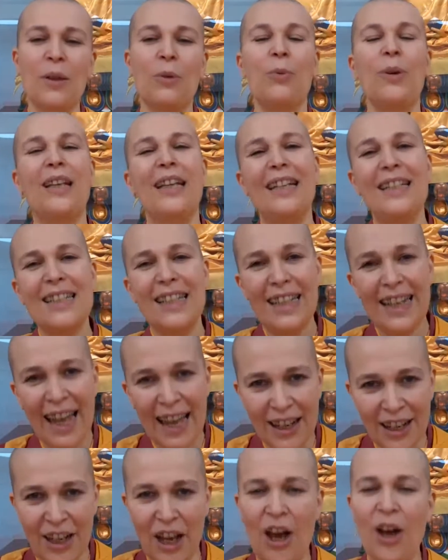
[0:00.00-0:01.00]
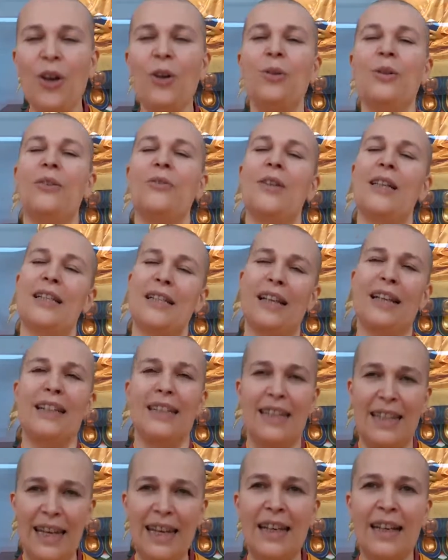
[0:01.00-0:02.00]
We need to let go of this
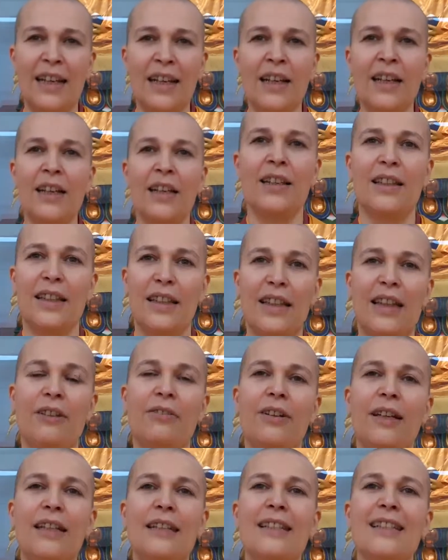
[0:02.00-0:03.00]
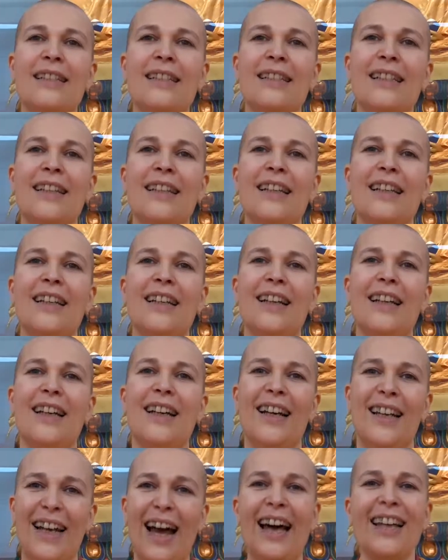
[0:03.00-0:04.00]
idea that there is
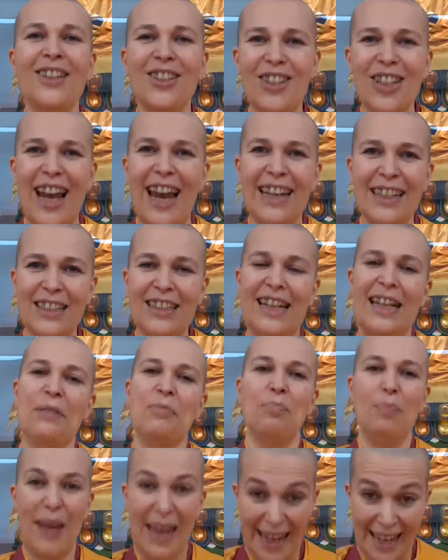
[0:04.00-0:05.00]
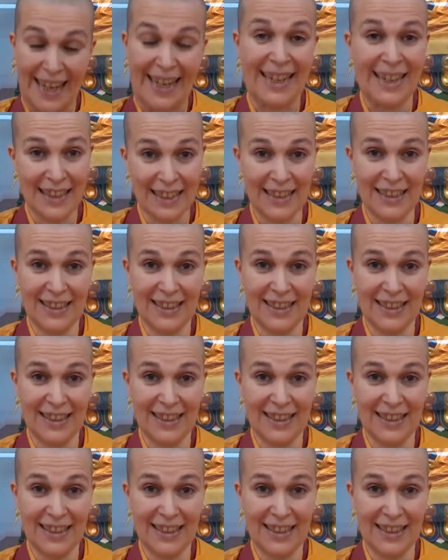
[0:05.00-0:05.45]
an unchanging me